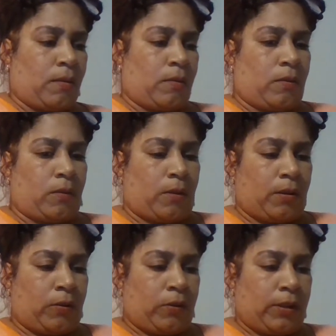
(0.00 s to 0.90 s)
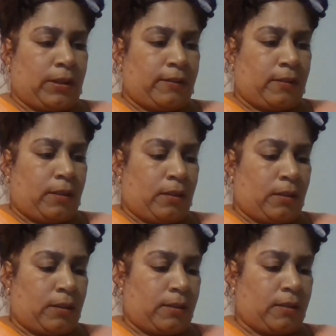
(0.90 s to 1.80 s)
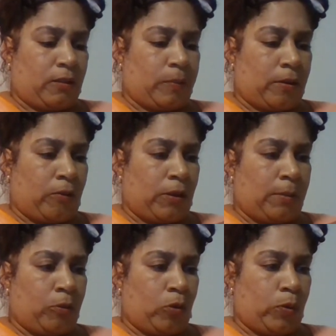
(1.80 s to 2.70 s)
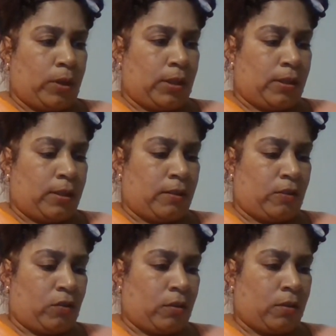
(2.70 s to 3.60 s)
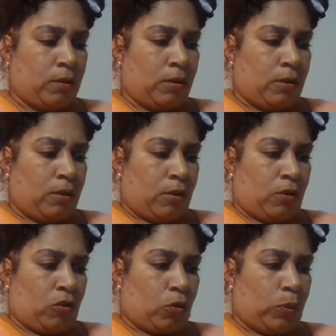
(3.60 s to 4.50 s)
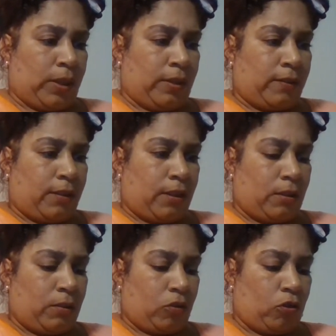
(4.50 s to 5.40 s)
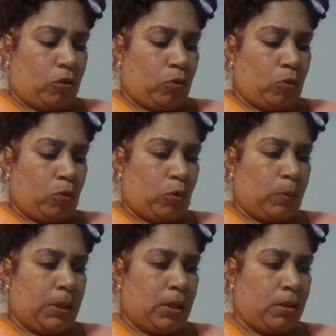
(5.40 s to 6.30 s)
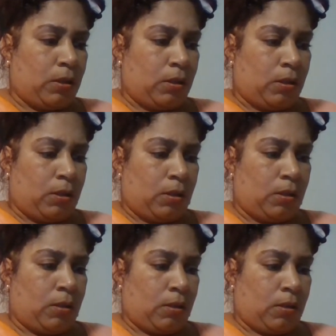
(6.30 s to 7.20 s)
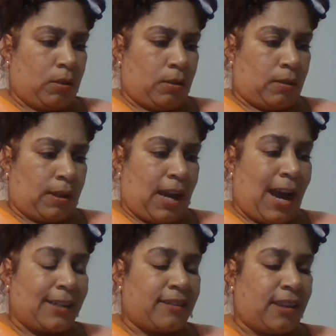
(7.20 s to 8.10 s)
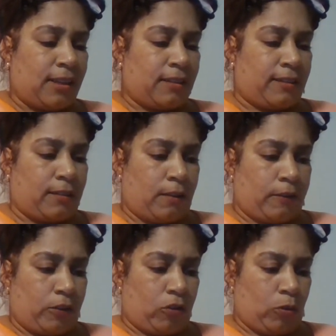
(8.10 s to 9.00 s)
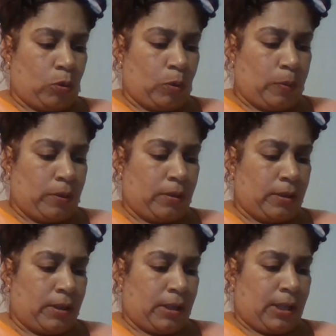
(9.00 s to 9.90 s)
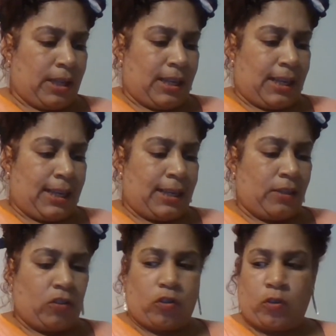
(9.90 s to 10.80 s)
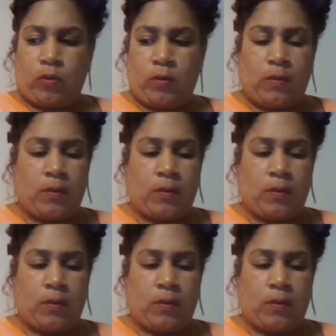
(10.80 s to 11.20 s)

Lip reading: So I know you're not seeing this, but all I'm doing is squeezing the tube, the contents of the tube, into